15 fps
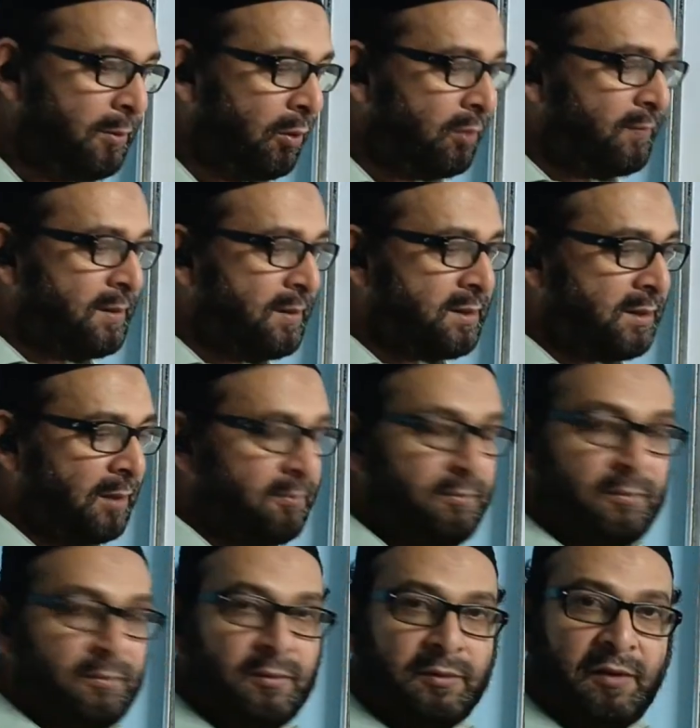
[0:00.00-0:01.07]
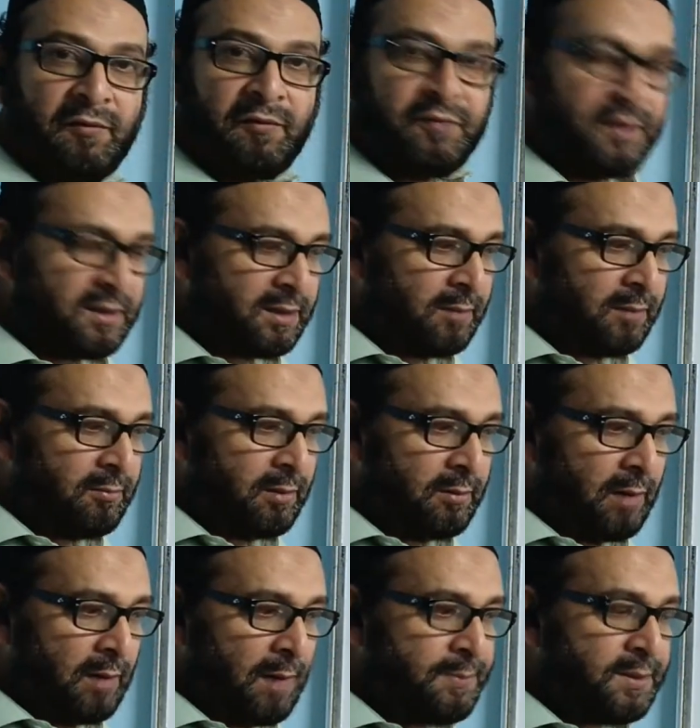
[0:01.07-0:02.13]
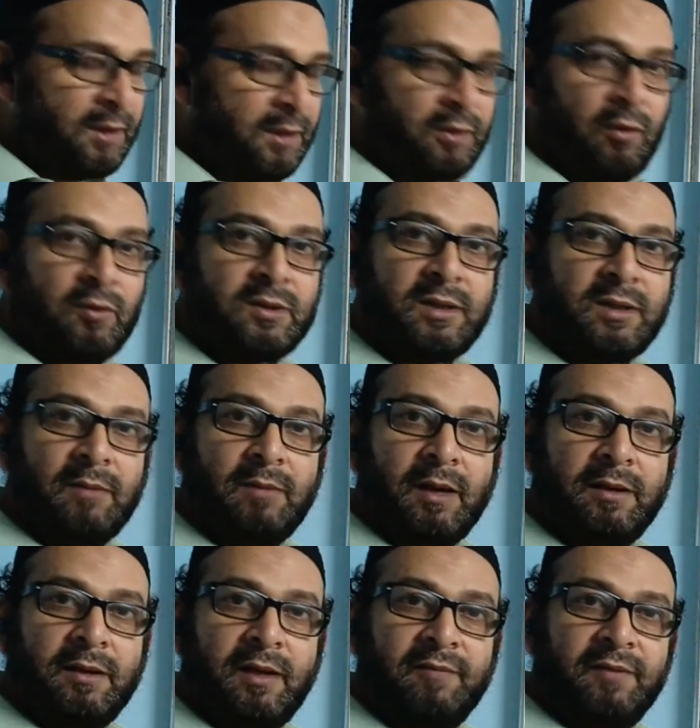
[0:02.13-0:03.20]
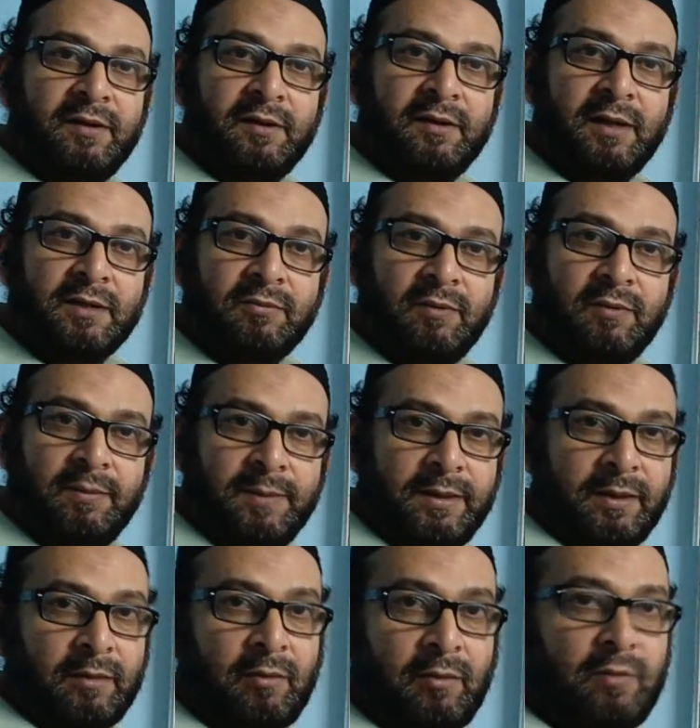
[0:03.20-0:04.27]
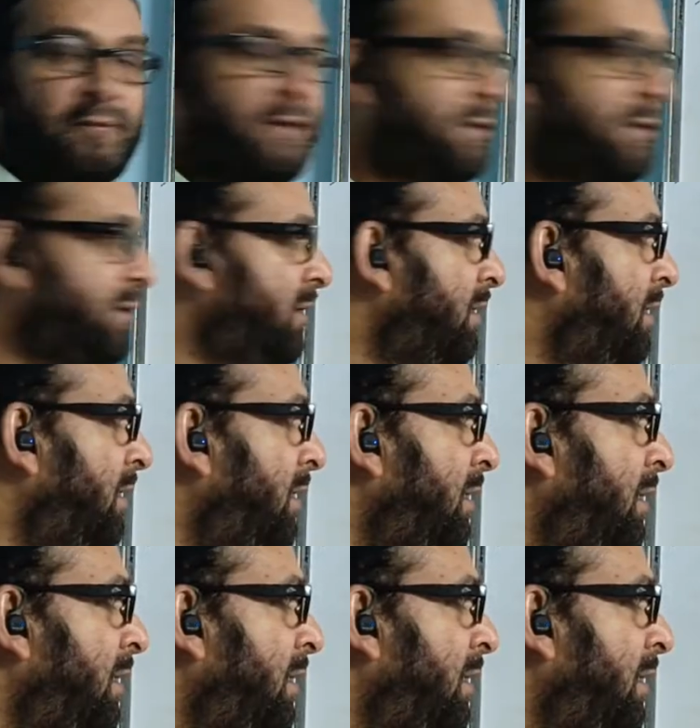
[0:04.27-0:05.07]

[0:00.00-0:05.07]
be always some roughness, some ups and downs, some unevenness will be there always.